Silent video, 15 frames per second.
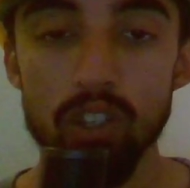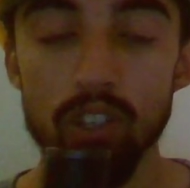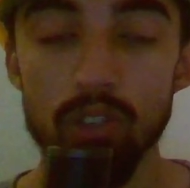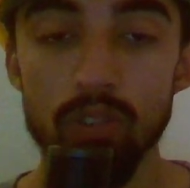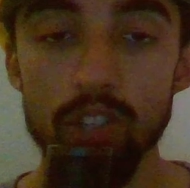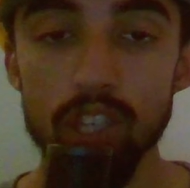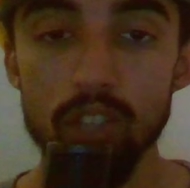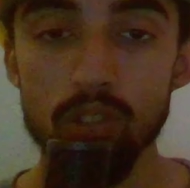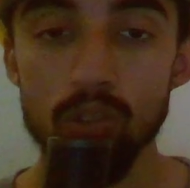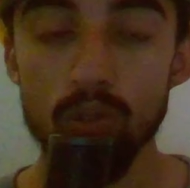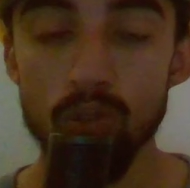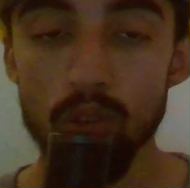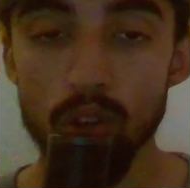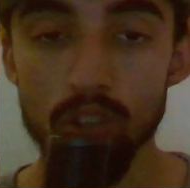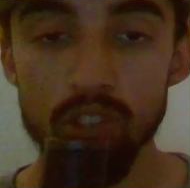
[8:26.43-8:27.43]
gets
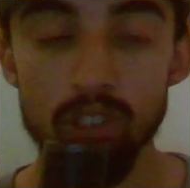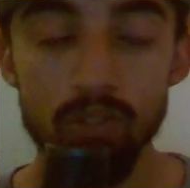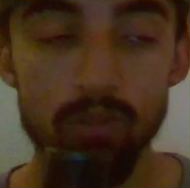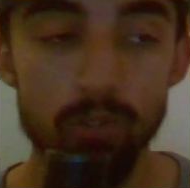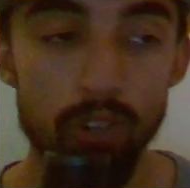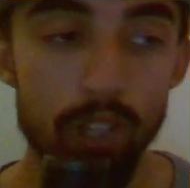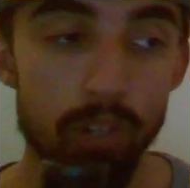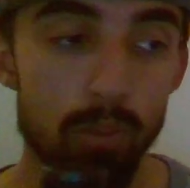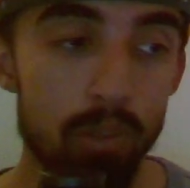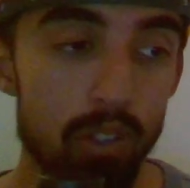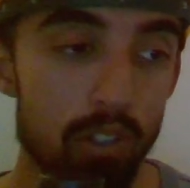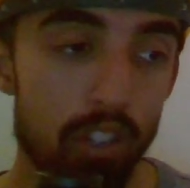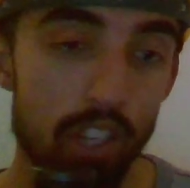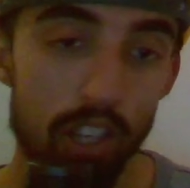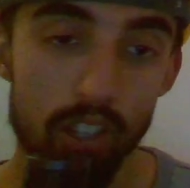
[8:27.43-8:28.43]
too lost in freedom, he's
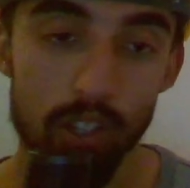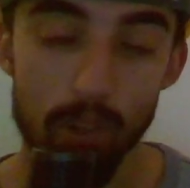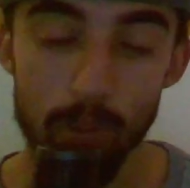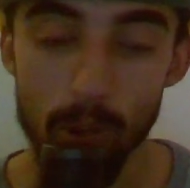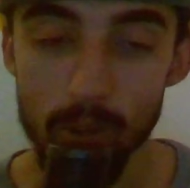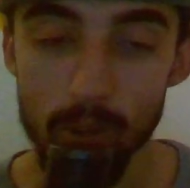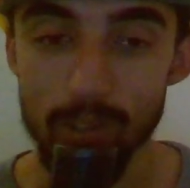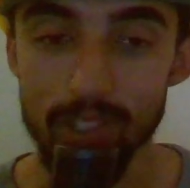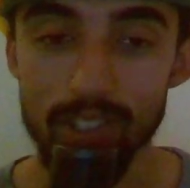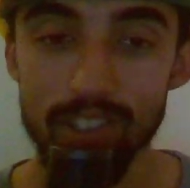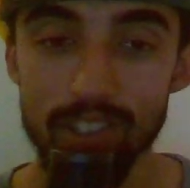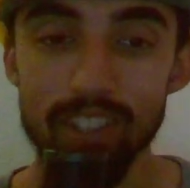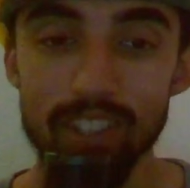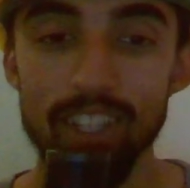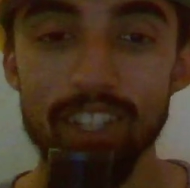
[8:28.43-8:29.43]
gonna end up
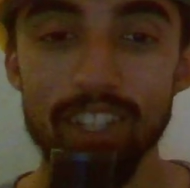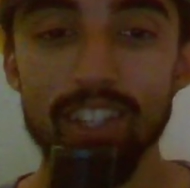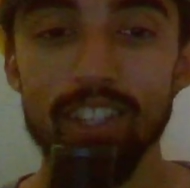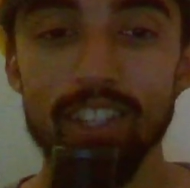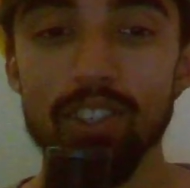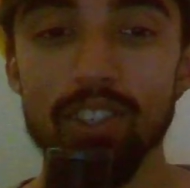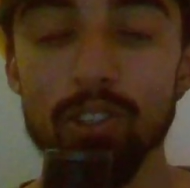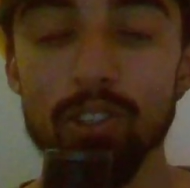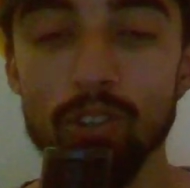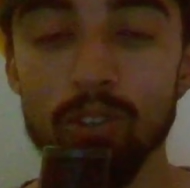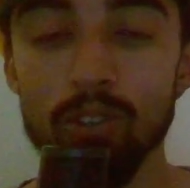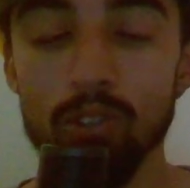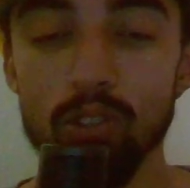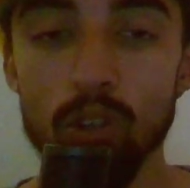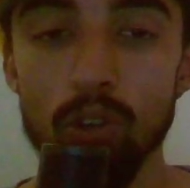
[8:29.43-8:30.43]
homeless.
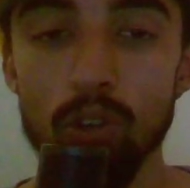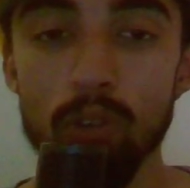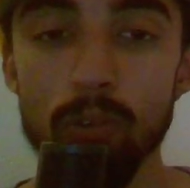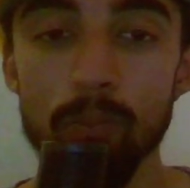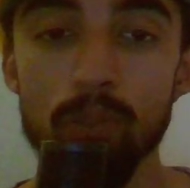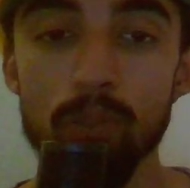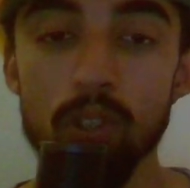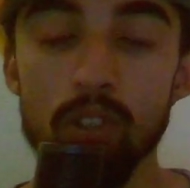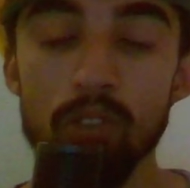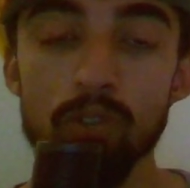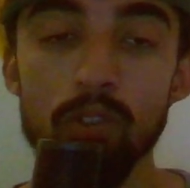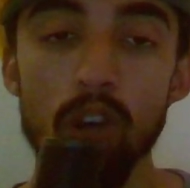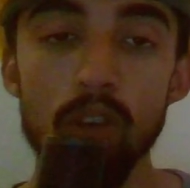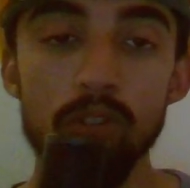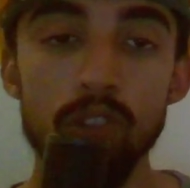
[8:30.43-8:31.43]
So the
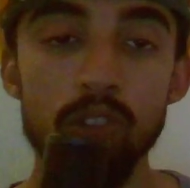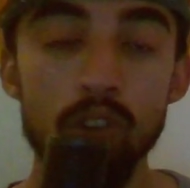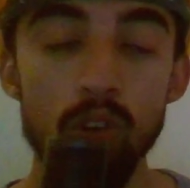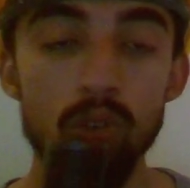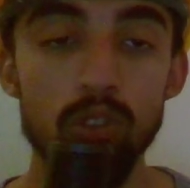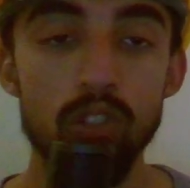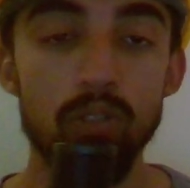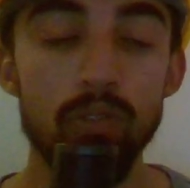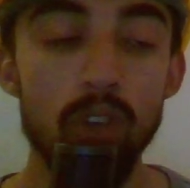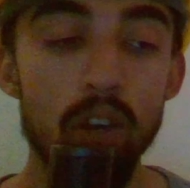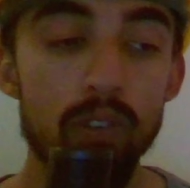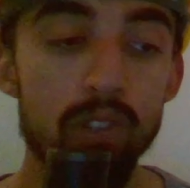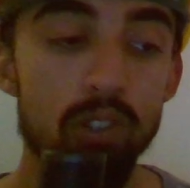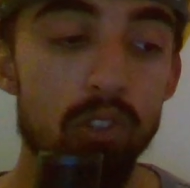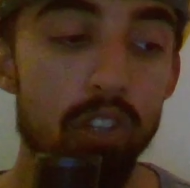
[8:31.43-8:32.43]
father knows. The
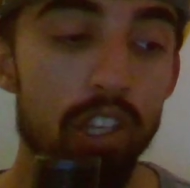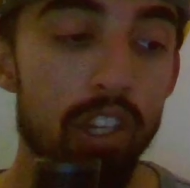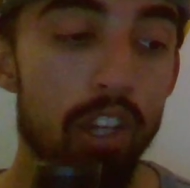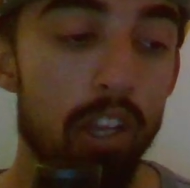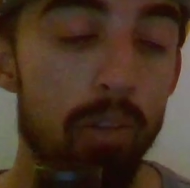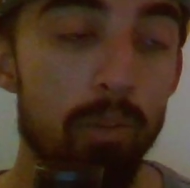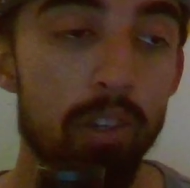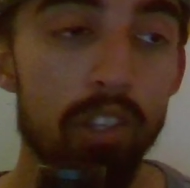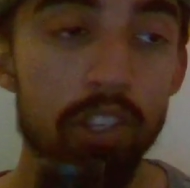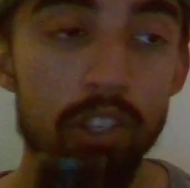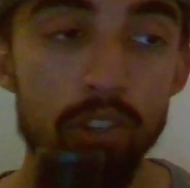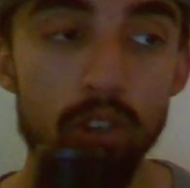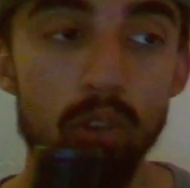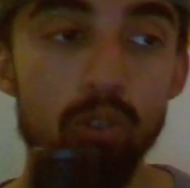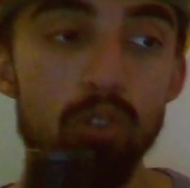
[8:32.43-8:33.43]
father's looking at him, and he
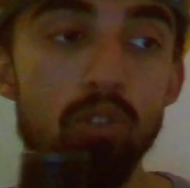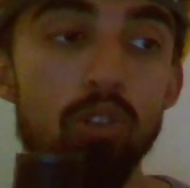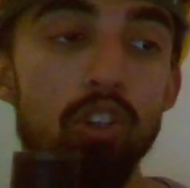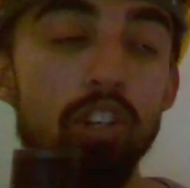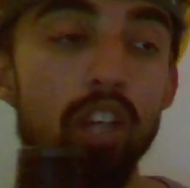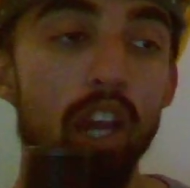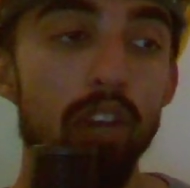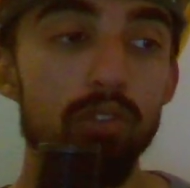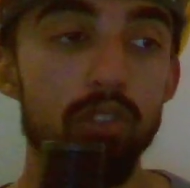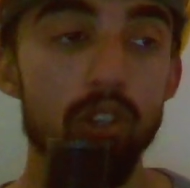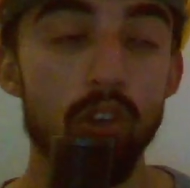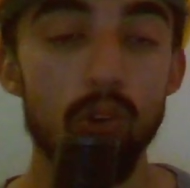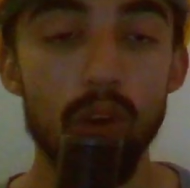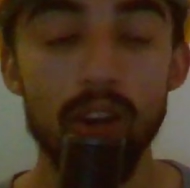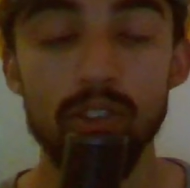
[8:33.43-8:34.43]
knows you're gonna have to
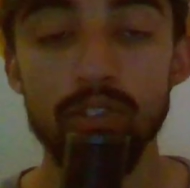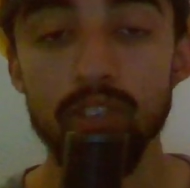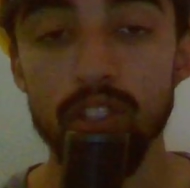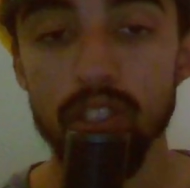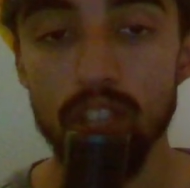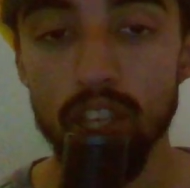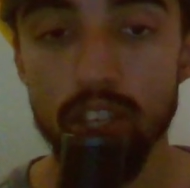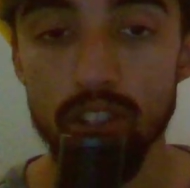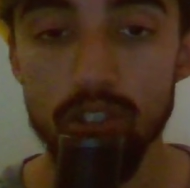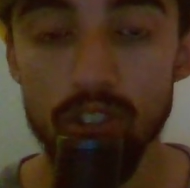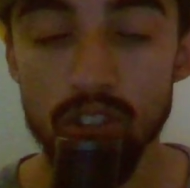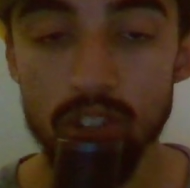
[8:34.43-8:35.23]
grow out of this age.